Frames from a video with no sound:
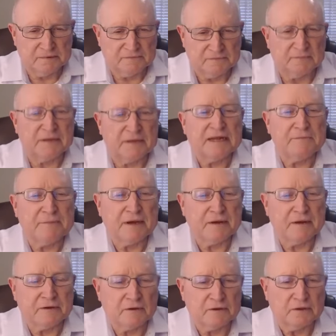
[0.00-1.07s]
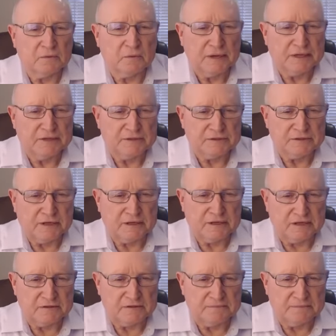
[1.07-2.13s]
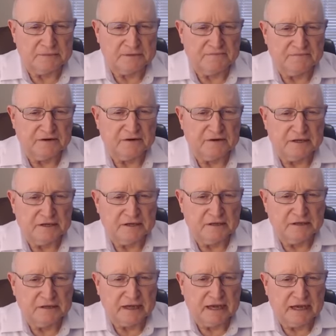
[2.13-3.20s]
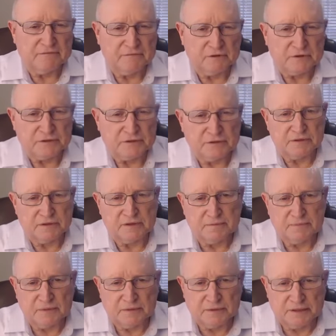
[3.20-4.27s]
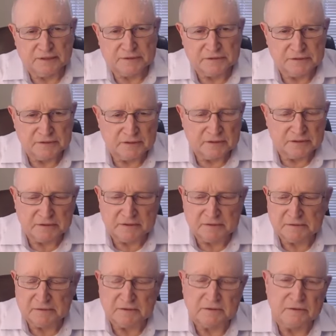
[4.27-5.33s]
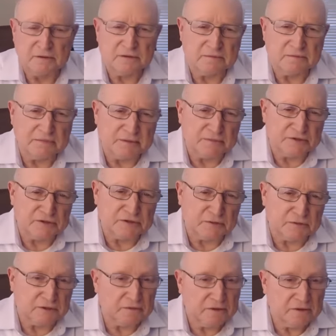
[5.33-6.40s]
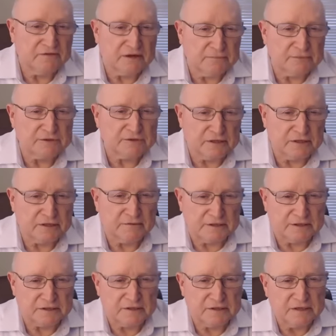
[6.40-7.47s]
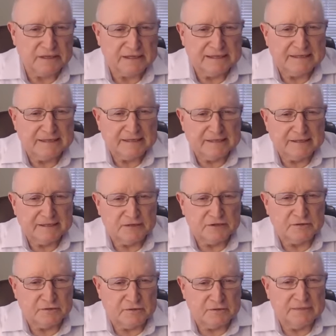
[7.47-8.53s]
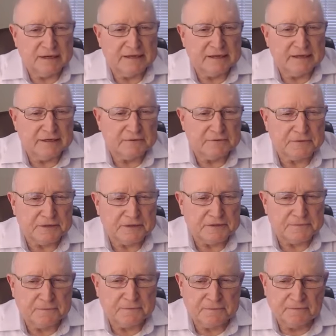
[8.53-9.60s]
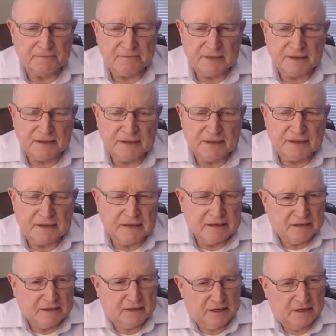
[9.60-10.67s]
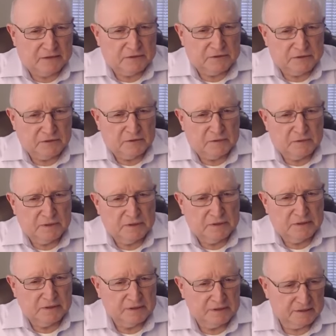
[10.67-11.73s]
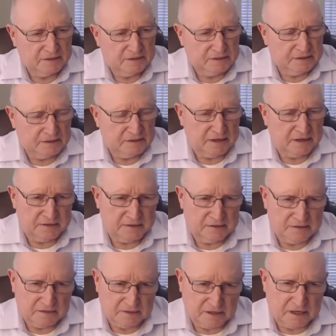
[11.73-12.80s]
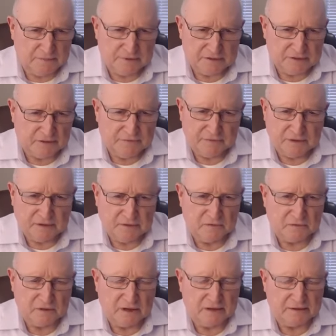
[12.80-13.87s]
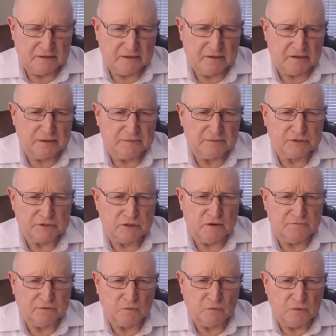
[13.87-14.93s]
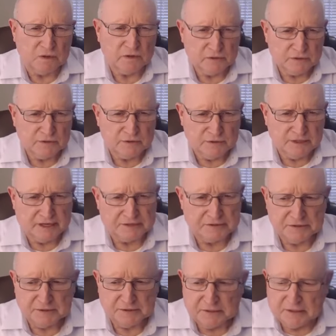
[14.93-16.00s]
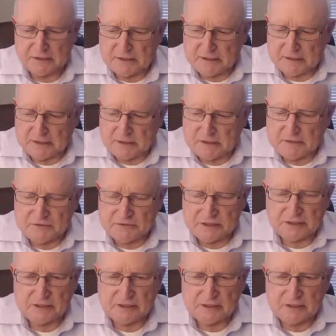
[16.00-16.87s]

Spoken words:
from an impact on the wages that has been very adverse the employees, the union members. So a 25% increase is a dramatic increase. And so, and the companies offered, I think the companies offered 1 or 2 days of sick